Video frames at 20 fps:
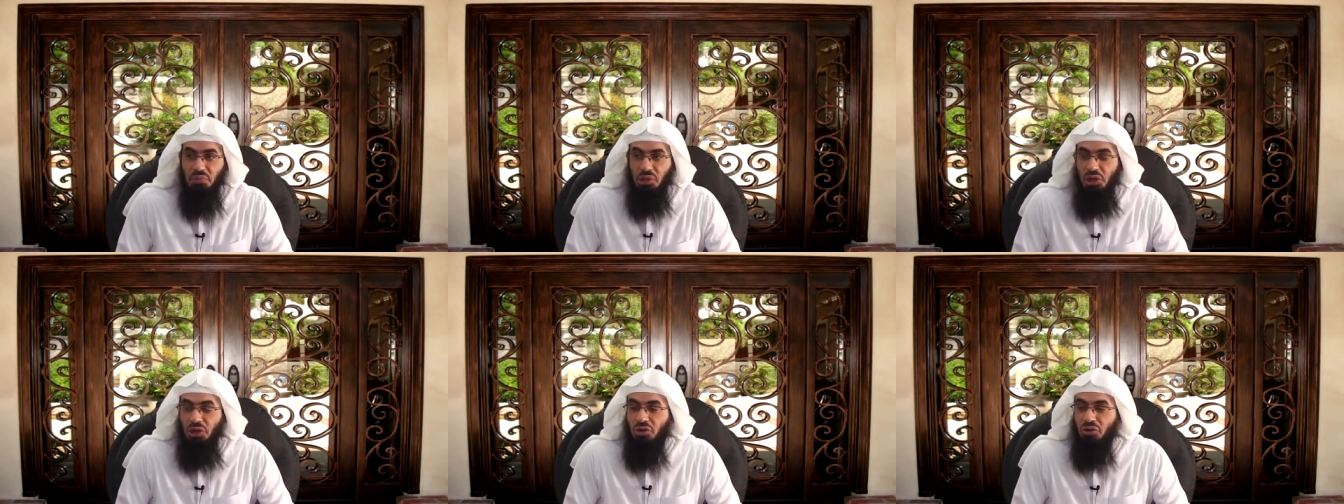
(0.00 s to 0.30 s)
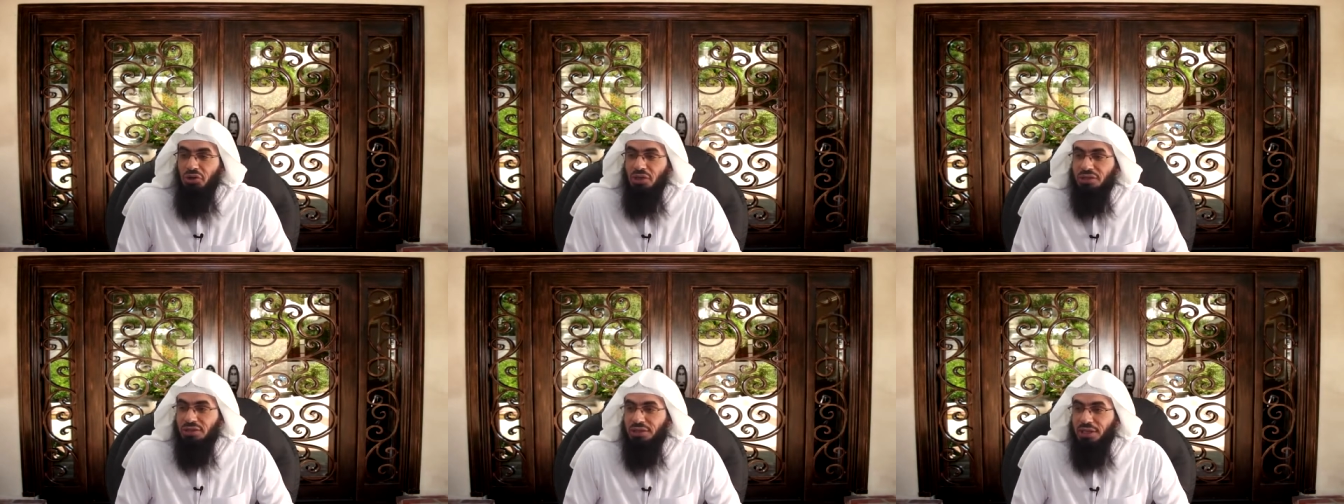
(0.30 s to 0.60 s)
He
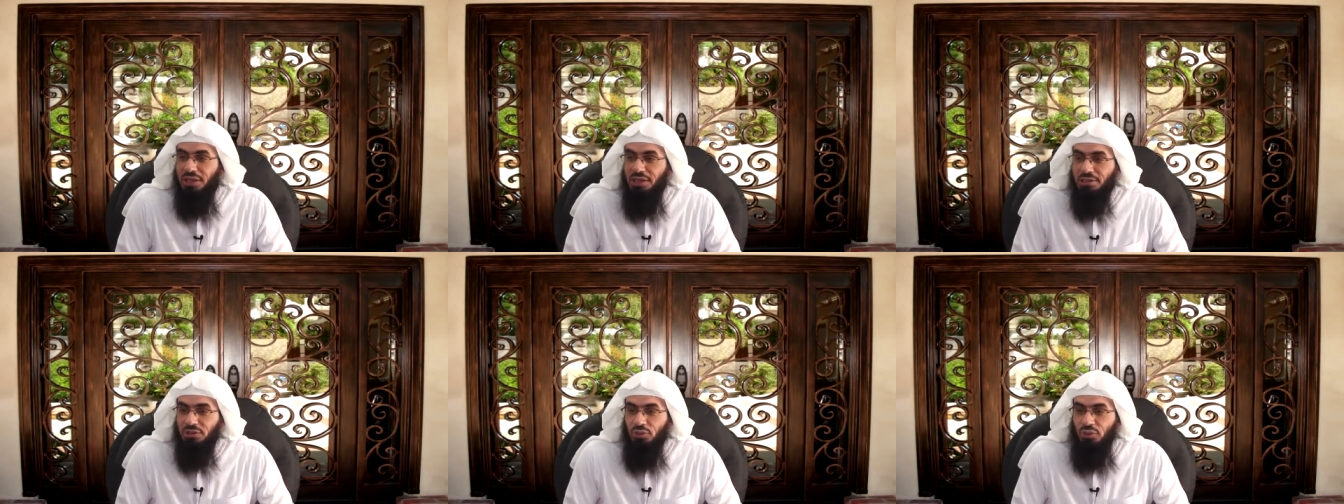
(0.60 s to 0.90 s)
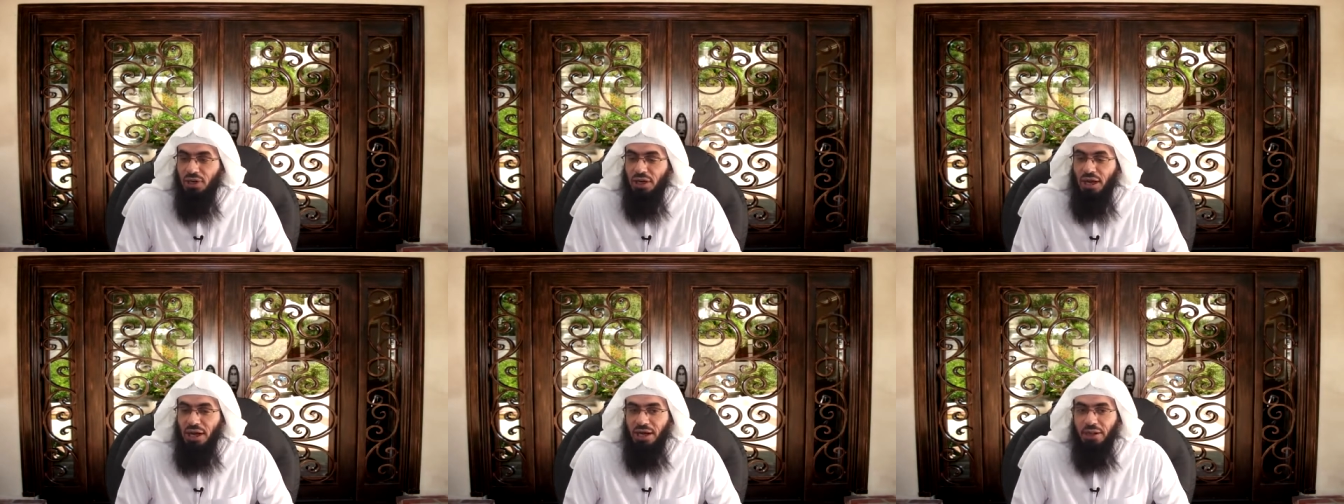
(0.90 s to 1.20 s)
could have said it's
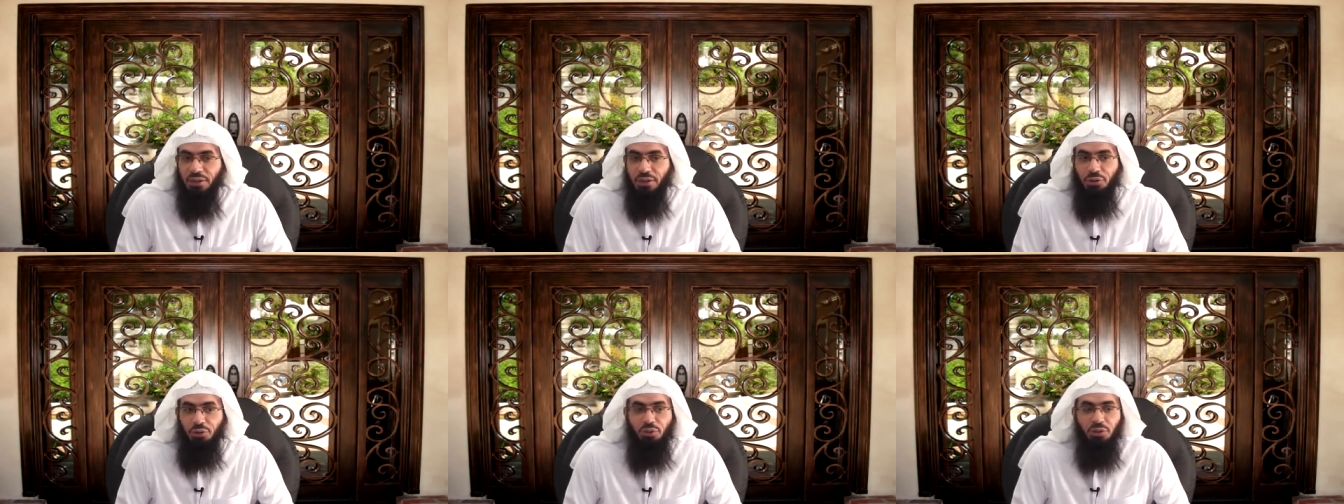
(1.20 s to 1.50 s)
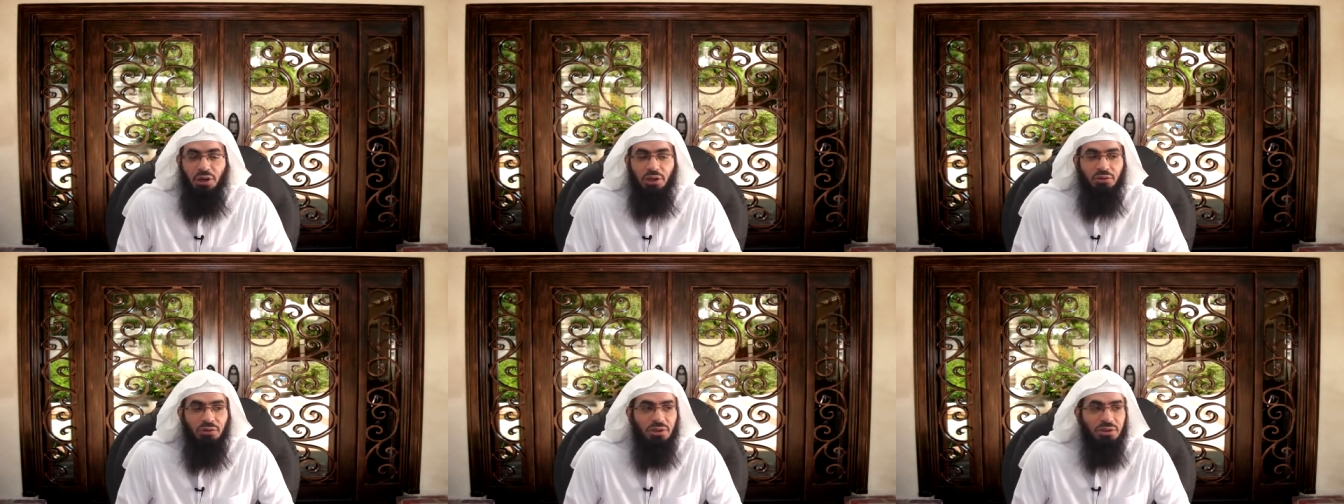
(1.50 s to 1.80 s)
one out of the
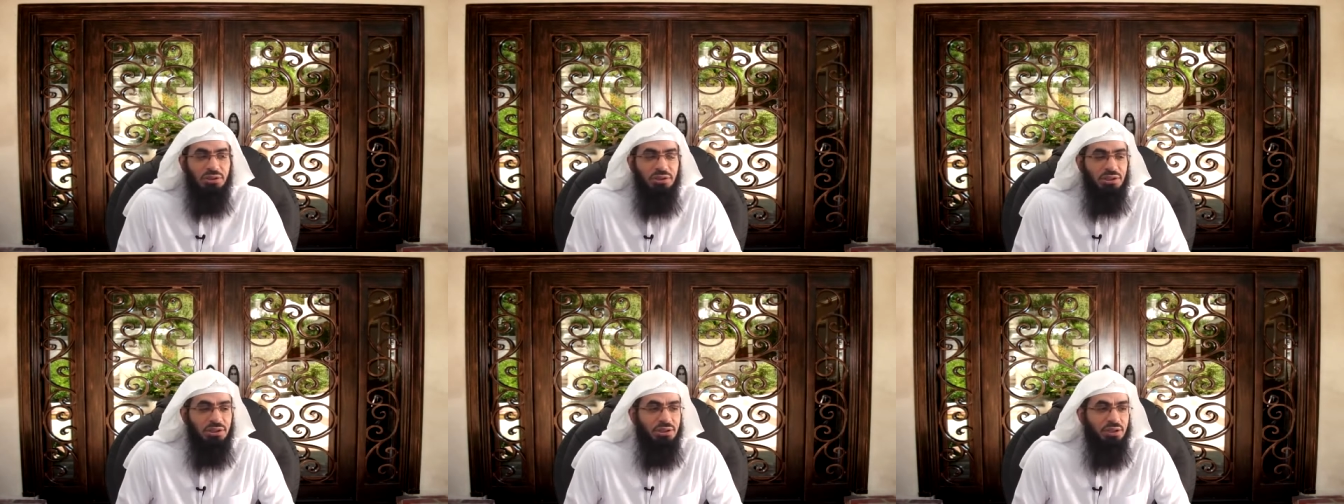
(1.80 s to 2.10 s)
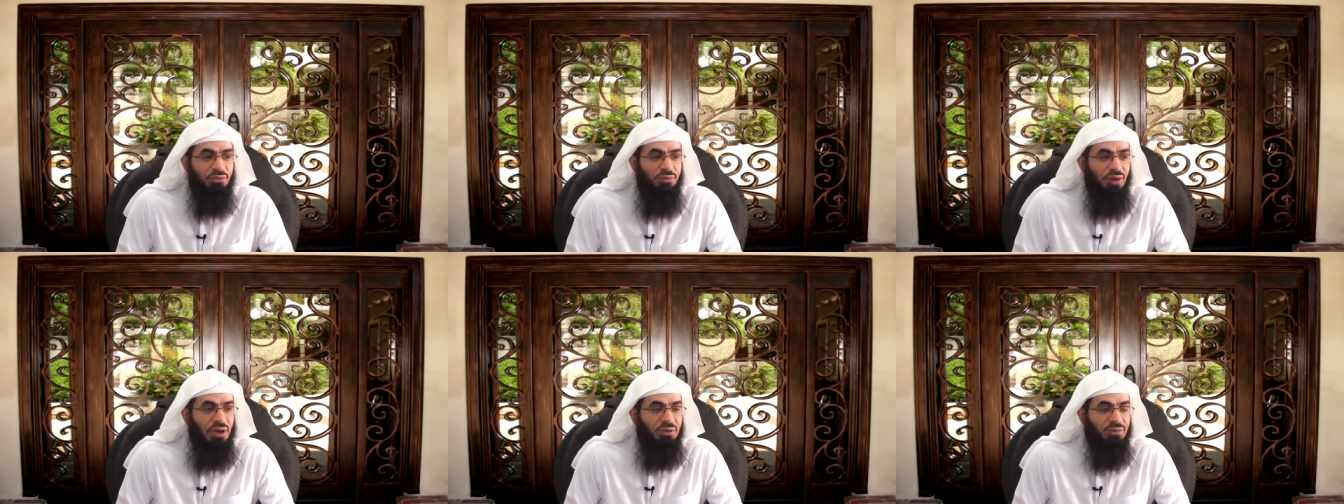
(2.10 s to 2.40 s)

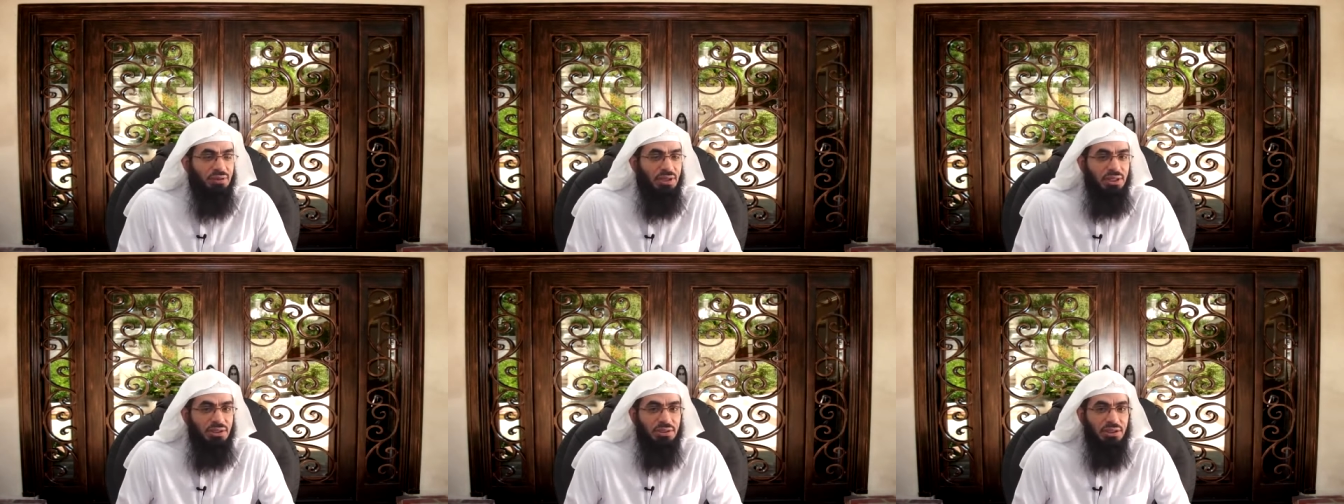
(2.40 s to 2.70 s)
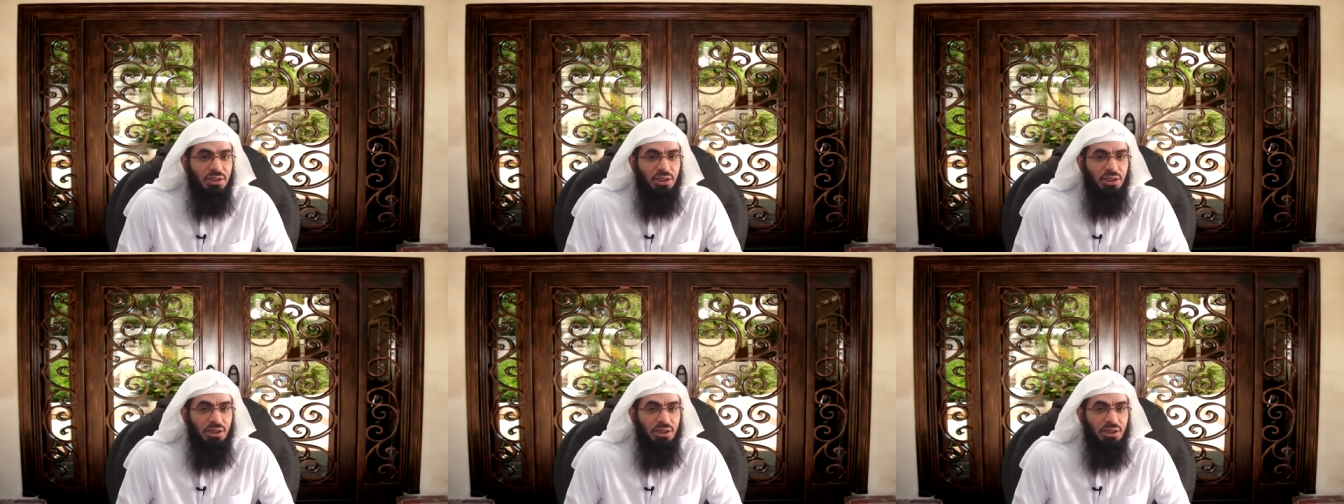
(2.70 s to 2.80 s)
365 days